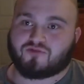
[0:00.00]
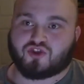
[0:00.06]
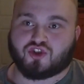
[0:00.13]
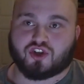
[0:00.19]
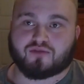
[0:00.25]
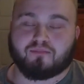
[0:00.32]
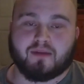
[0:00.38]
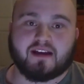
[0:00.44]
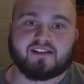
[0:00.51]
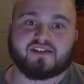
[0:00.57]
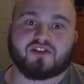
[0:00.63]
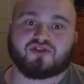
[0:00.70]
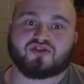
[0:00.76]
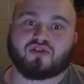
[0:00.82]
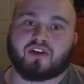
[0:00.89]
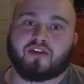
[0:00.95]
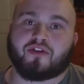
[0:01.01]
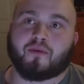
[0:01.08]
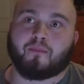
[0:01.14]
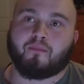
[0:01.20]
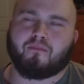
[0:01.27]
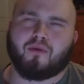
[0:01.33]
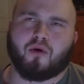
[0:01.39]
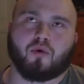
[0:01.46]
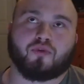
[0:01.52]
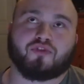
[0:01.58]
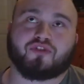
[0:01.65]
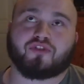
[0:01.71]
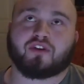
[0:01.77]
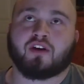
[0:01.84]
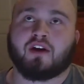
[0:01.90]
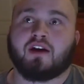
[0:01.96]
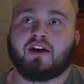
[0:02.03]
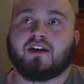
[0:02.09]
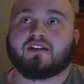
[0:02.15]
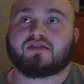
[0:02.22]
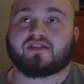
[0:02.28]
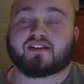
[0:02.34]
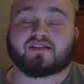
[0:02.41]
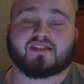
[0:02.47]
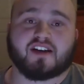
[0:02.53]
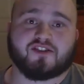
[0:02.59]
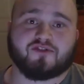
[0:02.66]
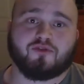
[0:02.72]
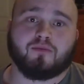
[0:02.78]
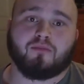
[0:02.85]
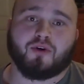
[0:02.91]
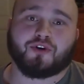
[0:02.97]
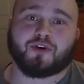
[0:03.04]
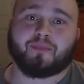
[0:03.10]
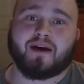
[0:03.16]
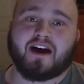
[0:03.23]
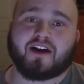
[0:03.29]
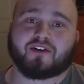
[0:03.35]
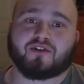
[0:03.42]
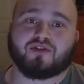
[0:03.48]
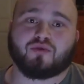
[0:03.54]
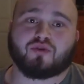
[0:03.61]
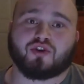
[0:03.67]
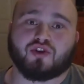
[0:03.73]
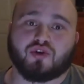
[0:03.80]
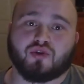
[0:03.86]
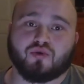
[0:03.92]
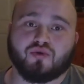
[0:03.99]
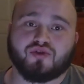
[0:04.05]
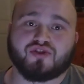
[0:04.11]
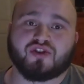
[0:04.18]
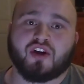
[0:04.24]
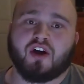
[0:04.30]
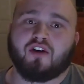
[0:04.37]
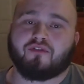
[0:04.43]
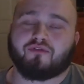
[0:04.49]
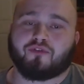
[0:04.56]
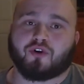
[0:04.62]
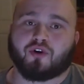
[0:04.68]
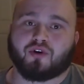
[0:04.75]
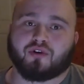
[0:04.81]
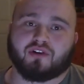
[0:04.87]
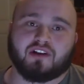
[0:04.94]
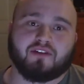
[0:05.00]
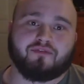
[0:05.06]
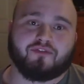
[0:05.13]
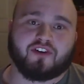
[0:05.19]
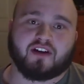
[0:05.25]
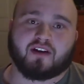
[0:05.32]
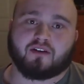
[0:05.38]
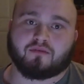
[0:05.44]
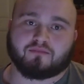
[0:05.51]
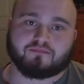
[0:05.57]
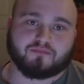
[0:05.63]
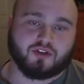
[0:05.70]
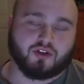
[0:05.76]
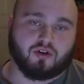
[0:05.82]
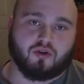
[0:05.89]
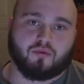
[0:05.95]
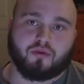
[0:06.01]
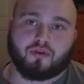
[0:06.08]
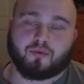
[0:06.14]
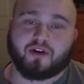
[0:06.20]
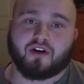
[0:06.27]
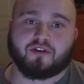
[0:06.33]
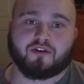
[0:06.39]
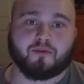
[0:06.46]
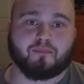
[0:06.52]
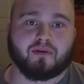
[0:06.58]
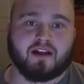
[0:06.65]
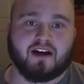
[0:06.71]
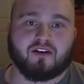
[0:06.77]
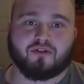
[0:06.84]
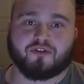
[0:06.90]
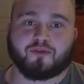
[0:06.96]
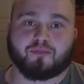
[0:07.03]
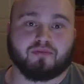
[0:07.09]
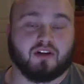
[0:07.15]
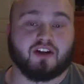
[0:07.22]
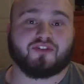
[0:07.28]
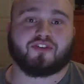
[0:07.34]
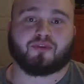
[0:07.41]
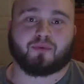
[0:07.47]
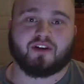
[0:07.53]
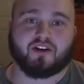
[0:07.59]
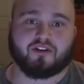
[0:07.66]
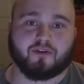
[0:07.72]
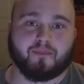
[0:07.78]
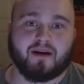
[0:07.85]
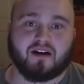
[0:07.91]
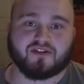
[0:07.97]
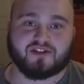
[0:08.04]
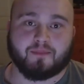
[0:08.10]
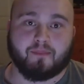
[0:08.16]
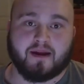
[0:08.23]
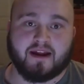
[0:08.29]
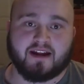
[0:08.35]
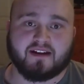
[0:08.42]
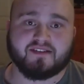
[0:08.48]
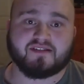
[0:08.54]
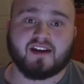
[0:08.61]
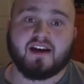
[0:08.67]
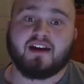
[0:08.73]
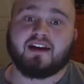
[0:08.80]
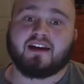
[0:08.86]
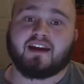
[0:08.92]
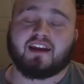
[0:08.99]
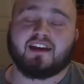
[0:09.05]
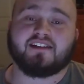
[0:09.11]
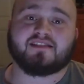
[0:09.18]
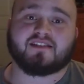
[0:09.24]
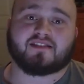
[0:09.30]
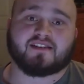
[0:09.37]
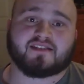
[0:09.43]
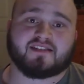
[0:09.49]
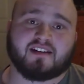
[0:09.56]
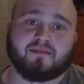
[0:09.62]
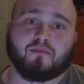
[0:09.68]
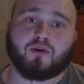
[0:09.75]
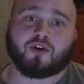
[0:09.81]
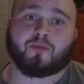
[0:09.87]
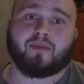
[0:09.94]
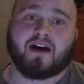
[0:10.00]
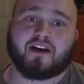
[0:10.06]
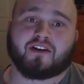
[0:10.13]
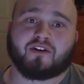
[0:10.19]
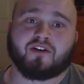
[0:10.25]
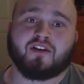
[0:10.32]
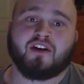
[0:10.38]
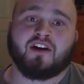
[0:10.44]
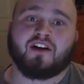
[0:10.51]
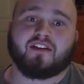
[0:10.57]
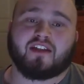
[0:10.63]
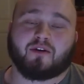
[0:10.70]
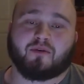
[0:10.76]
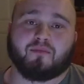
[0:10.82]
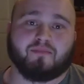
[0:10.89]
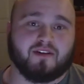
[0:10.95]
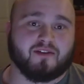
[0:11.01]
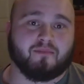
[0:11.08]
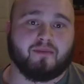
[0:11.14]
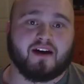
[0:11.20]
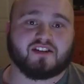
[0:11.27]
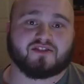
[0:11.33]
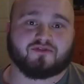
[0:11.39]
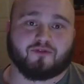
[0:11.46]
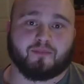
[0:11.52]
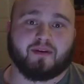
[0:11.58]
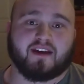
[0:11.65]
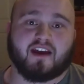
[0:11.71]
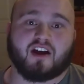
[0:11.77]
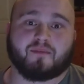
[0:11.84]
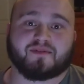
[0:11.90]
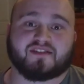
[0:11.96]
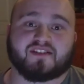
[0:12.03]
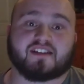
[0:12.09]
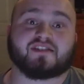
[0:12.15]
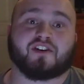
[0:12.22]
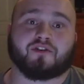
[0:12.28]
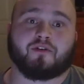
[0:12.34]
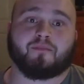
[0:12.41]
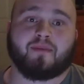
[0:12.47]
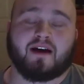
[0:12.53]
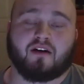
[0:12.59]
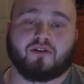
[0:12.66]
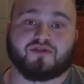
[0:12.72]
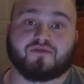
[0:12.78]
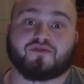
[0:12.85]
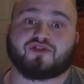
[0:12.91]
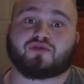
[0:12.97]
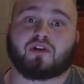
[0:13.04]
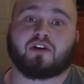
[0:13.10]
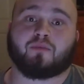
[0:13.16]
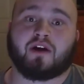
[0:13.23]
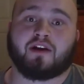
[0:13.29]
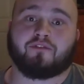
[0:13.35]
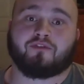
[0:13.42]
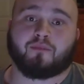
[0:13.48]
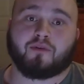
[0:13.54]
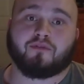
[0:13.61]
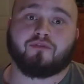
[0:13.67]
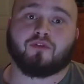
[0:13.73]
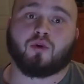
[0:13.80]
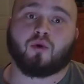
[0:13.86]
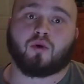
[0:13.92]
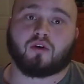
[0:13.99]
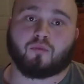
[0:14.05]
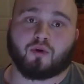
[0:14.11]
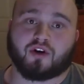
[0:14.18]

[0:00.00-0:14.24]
just makes it so that the most successful motor pattern you could use for lifting, you know, 300 pounds plus 300 pounds of bands isn't the same motor pattern that would be the best for picking up 600 pounds of straight weight from the floor.